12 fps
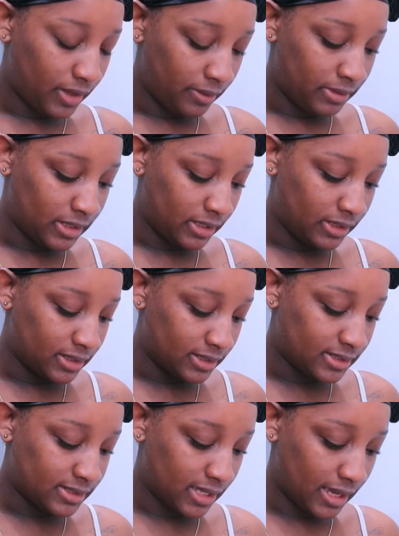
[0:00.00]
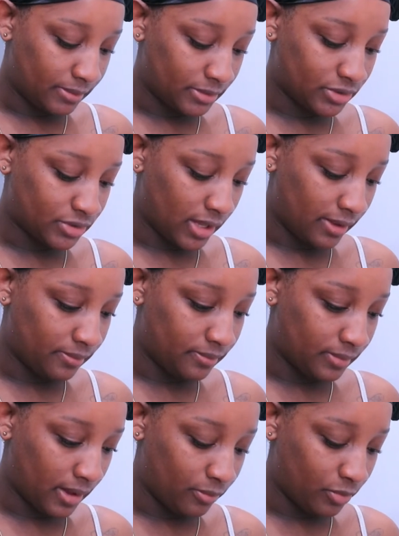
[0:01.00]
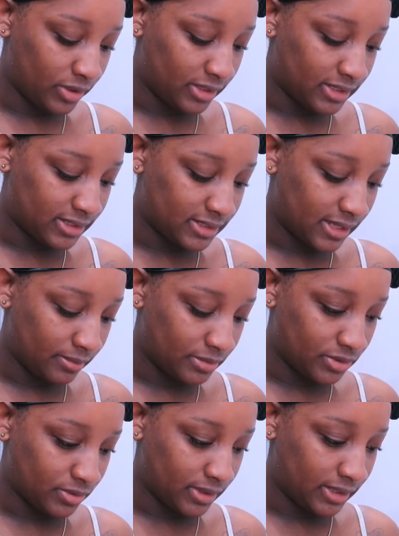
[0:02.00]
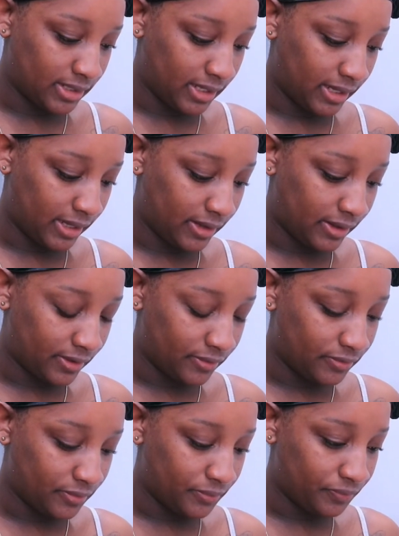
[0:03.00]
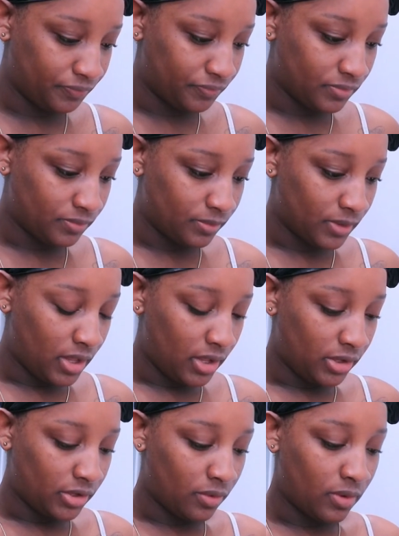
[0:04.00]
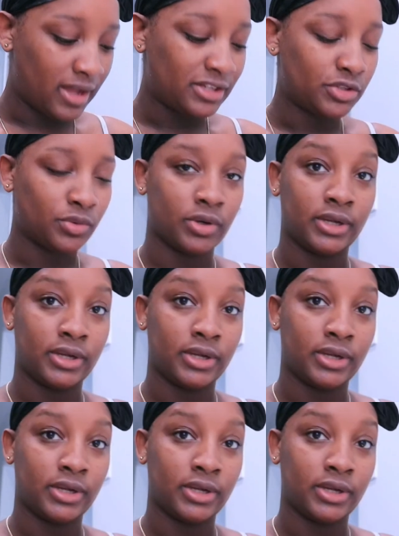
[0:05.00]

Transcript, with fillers: I'm getting this camisole. I'm I'm wearing this camisole, and I have, yo, I saw